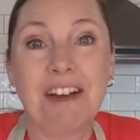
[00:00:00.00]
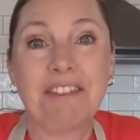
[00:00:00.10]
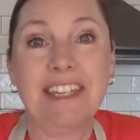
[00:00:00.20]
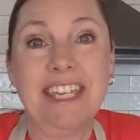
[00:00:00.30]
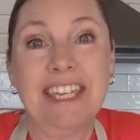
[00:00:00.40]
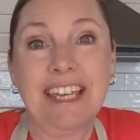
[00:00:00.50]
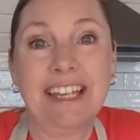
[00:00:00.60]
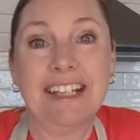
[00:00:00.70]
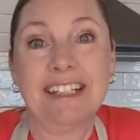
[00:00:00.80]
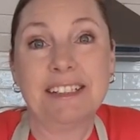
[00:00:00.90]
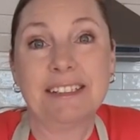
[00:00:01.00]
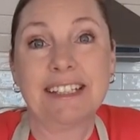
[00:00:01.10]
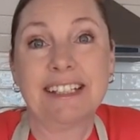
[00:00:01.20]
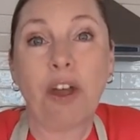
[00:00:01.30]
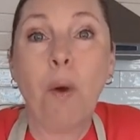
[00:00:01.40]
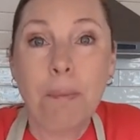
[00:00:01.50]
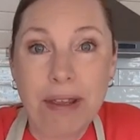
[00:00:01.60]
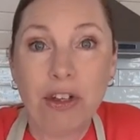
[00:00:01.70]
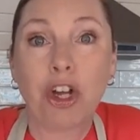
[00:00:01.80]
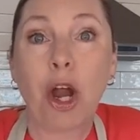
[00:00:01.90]
the
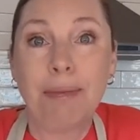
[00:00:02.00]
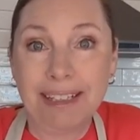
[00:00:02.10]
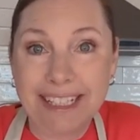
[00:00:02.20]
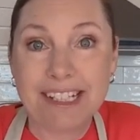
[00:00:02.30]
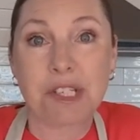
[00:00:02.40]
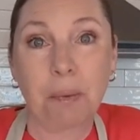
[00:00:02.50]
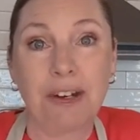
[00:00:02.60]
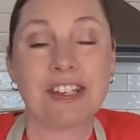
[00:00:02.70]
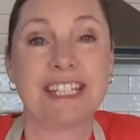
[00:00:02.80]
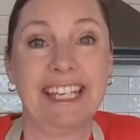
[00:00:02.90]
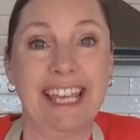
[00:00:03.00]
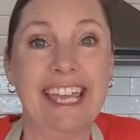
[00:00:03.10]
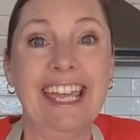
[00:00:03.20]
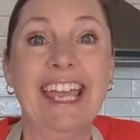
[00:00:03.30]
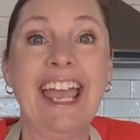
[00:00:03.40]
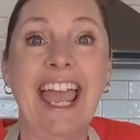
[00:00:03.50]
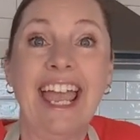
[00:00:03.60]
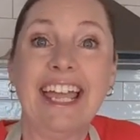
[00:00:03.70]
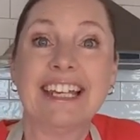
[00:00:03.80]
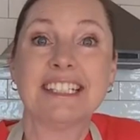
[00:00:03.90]
Oatmeal Carmelita squares today.
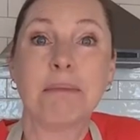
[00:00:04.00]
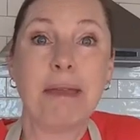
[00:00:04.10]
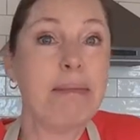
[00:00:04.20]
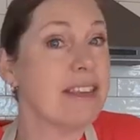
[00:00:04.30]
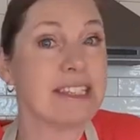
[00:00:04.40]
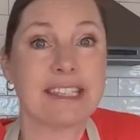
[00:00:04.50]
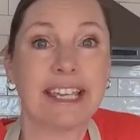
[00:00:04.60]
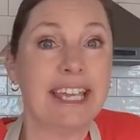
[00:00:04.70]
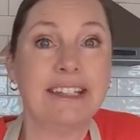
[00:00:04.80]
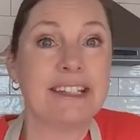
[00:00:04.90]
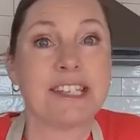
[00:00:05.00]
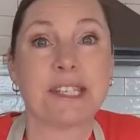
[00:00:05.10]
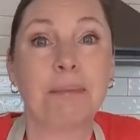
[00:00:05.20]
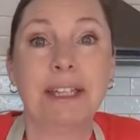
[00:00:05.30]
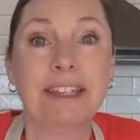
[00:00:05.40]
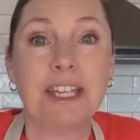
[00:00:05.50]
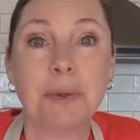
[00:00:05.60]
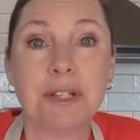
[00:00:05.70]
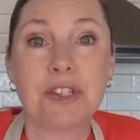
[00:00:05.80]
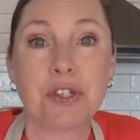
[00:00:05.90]
And maybe this is something that you
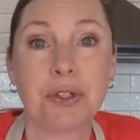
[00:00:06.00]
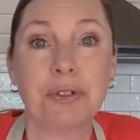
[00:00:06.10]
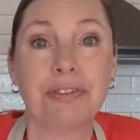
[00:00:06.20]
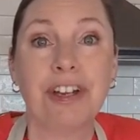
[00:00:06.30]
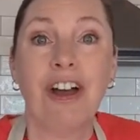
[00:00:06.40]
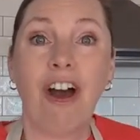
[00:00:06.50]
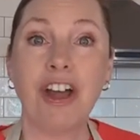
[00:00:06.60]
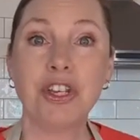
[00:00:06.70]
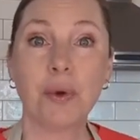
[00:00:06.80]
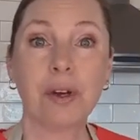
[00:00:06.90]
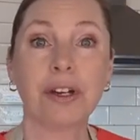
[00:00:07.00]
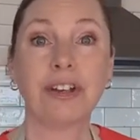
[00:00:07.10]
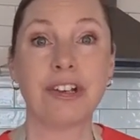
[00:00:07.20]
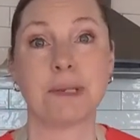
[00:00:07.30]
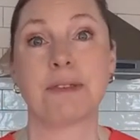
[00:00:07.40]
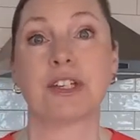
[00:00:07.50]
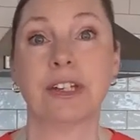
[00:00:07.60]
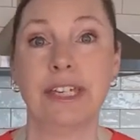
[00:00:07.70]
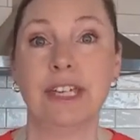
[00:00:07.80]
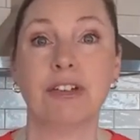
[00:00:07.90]
can serve on your Christmas
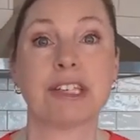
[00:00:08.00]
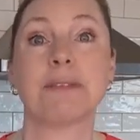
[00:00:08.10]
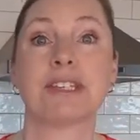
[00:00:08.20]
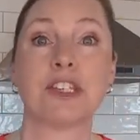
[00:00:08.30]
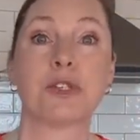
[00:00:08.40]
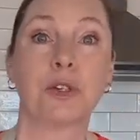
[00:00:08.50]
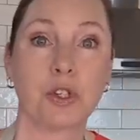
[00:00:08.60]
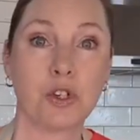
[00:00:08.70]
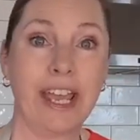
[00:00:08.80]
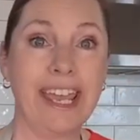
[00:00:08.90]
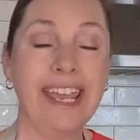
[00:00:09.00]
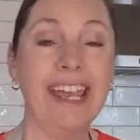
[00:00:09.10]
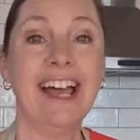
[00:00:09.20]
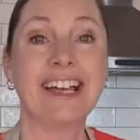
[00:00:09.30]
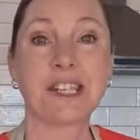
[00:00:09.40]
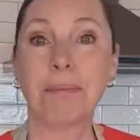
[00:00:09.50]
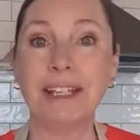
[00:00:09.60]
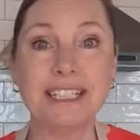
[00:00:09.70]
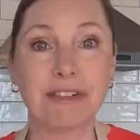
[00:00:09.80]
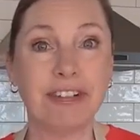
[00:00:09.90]
cookie, Christmas dessert tray.
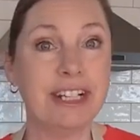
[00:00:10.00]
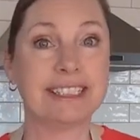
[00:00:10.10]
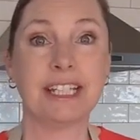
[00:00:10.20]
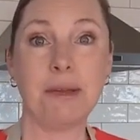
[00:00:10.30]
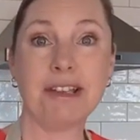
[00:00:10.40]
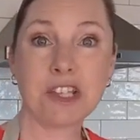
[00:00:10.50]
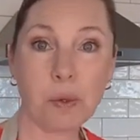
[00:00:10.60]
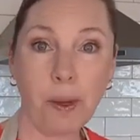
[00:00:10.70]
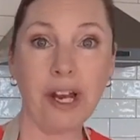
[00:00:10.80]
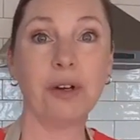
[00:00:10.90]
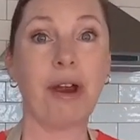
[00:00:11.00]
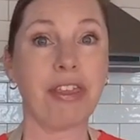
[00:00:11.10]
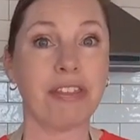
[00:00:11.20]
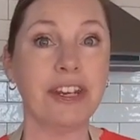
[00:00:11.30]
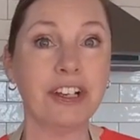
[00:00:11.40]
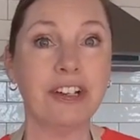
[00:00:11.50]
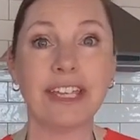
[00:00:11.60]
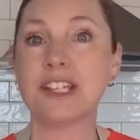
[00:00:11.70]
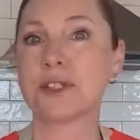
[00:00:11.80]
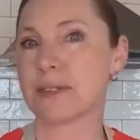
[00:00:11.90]
Something different. It's going to be a square rather than a
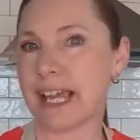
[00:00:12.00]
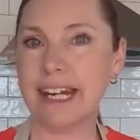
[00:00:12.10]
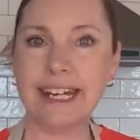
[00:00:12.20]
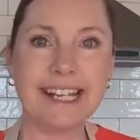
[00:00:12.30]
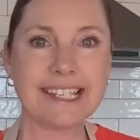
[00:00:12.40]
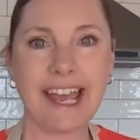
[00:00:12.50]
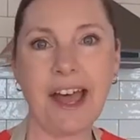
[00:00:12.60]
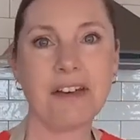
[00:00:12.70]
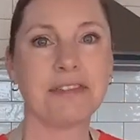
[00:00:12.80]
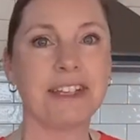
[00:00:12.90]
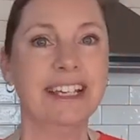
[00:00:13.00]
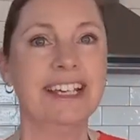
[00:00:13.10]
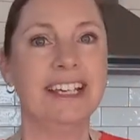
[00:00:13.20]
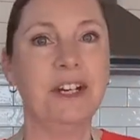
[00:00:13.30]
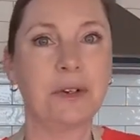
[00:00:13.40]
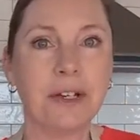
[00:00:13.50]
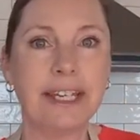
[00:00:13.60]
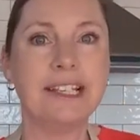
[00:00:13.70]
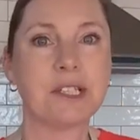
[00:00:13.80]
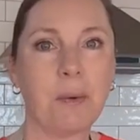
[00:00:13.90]
cookie. So it's kind of nice to have, you know,
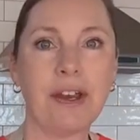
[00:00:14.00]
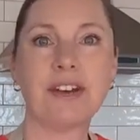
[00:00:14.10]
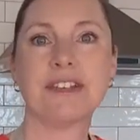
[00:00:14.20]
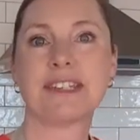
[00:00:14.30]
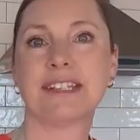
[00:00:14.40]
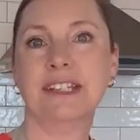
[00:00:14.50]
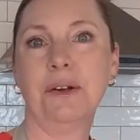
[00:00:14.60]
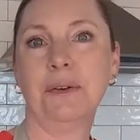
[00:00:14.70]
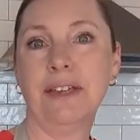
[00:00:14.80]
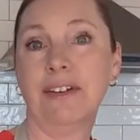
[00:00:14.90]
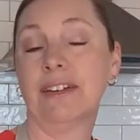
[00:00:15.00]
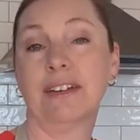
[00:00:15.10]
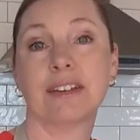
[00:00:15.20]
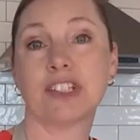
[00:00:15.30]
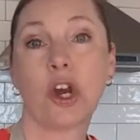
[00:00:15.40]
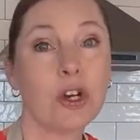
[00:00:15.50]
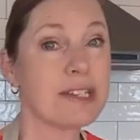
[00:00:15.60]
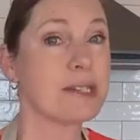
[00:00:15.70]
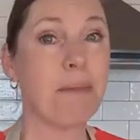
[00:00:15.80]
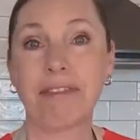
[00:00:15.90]
cookies, squares, you know, even
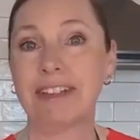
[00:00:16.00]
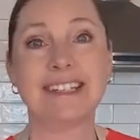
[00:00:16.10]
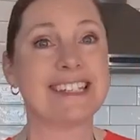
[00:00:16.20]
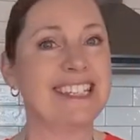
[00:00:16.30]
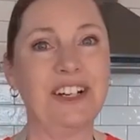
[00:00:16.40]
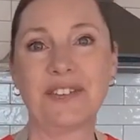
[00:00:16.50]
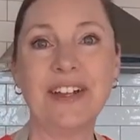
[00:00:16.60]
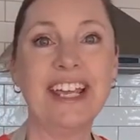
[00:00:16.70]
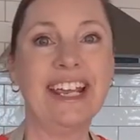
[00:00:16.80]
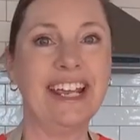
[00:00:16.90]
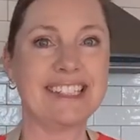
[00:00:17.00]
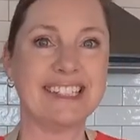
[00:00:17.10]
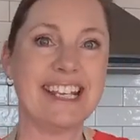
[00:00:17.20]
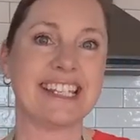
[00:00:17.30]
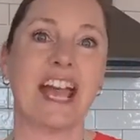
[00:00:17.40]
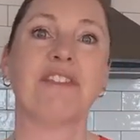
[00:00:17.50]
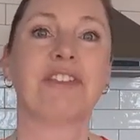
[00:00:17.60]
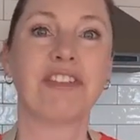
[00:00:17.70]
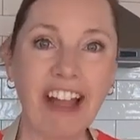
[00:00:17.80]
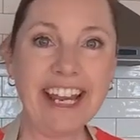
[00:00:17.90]
tarts, muffins, you know, it's nice to have a
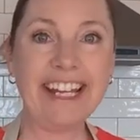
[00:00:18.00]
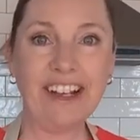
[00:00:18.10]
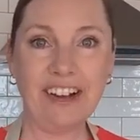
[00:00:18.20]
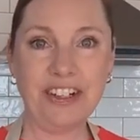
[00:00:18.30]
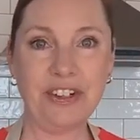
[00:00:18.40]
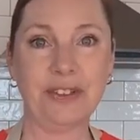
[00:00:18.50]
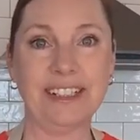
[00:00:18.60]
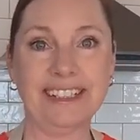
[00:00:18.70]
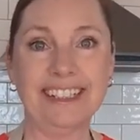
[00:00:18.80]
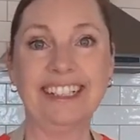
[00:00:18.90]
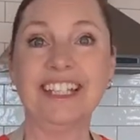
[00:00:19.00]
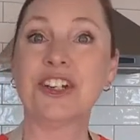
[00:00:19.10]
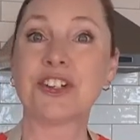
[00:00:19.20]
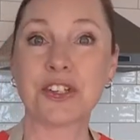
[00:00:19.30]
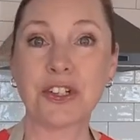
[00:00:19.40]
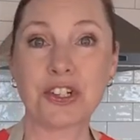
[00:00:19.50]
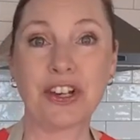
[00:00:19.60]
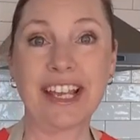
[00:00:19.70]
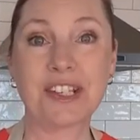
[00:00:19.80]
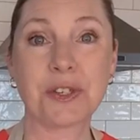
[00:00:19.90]
variety on your dessert
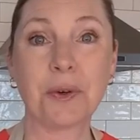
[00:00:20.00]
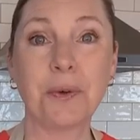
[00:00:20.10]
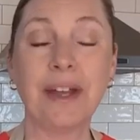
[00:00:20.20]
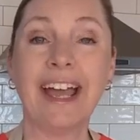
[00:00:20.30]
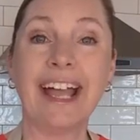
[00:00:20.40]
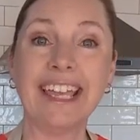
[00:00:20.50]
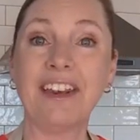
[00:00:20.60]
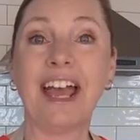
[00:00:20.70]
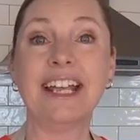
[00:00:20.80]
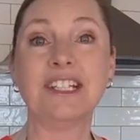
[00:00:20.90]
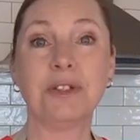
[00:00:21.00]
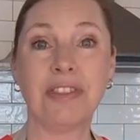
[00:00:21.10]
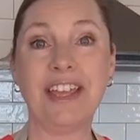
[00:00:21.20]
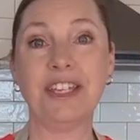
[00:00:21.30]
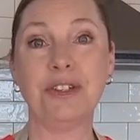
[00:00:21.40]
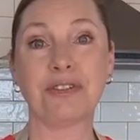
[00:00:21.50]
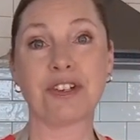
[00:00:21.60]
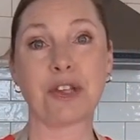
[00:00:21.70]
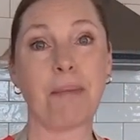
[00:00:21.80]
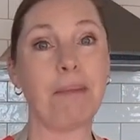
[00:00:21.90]
tray. So again, I do thank you for
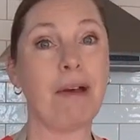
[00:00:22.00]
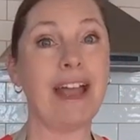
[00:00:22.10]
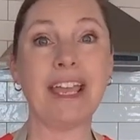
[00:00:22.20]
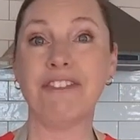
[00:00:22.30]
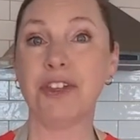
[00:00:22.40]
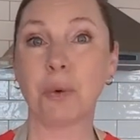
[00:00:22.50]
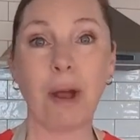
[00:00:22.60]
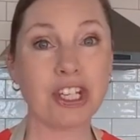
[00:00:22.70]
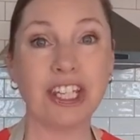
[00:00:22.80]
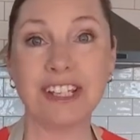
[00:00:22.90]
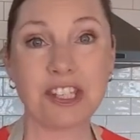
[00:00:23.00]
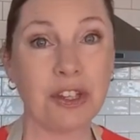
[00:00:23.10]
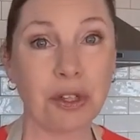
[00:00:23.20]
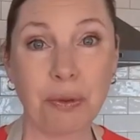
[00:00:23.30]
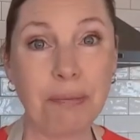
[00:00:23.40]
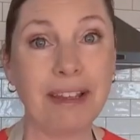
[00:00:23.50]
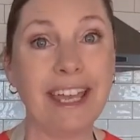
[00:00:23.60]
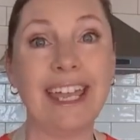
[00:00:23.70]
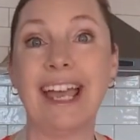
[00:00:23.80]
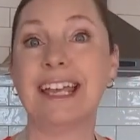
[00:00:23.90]
stopping by. If you're watching this on the
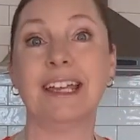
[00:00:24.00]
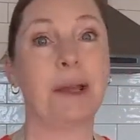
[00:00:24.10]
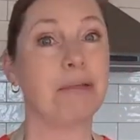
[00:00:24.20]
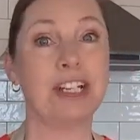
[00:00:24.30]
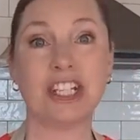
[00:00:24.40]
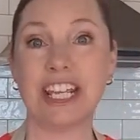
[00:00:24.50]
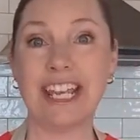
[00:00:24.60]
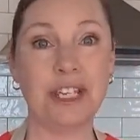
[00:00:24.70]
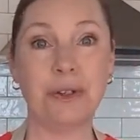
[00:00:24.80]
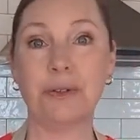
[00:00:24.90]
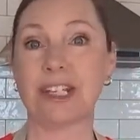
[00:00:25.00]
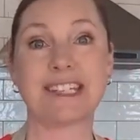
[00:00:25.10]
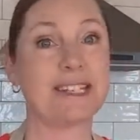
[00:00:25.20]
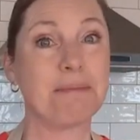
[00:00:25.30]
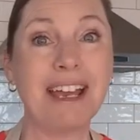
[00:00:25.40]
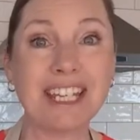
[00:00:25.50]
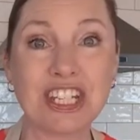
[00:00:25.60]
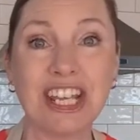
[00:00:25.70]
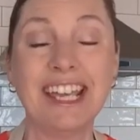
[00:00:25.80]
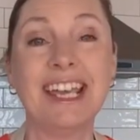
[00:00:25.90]
replay, I appreciate you just as
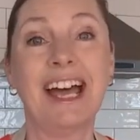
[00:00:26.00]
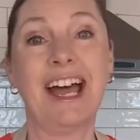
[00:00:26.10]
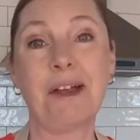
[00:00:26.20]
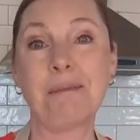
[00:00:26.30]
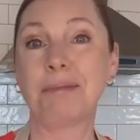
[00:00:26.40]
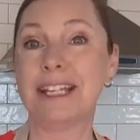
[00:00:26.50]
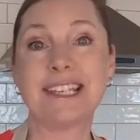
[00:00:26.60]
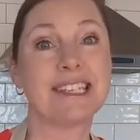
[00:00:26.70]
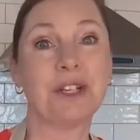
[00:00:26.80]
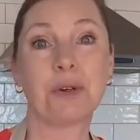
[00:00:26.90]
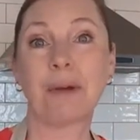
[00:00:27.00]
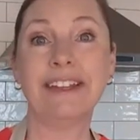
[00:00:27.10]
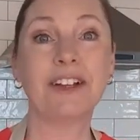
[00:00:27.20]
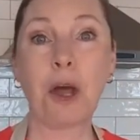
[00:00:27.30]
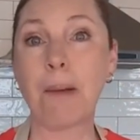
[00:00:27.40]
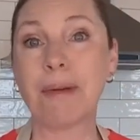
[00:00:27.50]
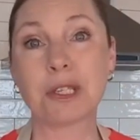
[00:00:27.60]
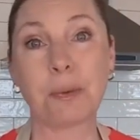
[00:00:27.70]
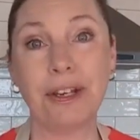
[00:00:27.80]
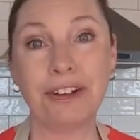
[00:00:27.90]
much. Please, you know, write in the
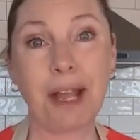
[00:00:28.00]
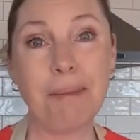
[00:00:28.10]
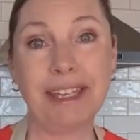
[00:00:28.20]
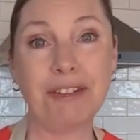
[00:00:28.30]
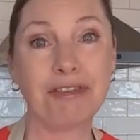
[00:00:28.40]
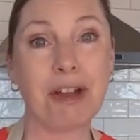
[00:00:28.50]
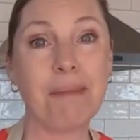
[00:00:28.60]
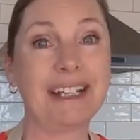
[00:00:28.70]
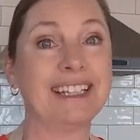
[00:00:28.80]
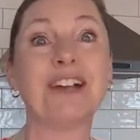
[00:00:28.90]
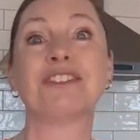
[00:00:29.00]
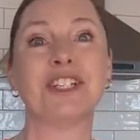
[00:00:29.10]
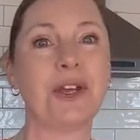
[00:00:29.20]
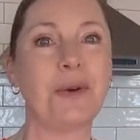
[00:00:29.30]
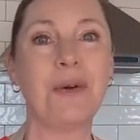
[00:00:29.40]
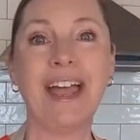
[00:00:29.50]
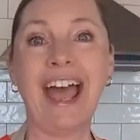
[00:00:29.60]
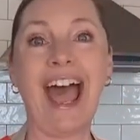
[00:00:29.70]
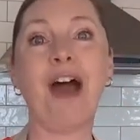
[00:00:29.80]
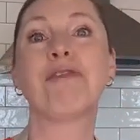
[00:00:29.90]
comments where you're coming in from. I'd love to know
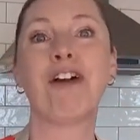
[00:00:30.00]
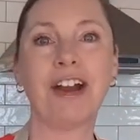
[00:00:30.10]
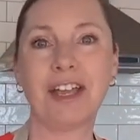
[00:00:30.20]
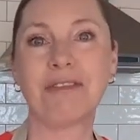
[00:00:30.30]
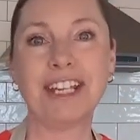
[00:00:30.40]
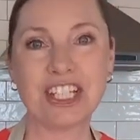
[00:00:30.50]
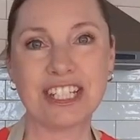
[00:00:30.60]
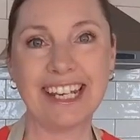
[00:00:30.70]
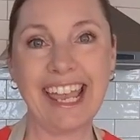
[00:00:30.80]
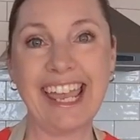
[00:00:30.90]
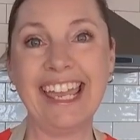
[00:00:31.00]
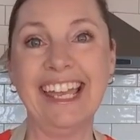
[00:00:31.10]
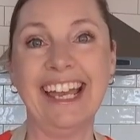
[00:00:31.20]
how far I reached today.